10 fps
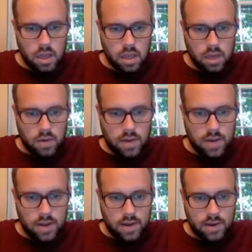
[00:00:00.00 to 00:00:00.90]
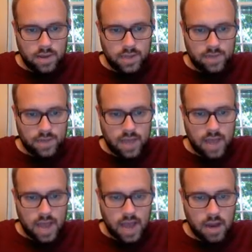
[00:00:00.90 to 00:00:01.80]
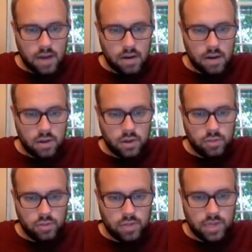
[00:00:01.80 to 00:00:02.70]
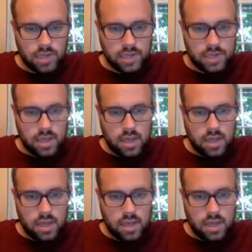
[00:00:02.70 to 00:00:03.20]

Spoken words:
go down, here's Fe. Iron 2 plus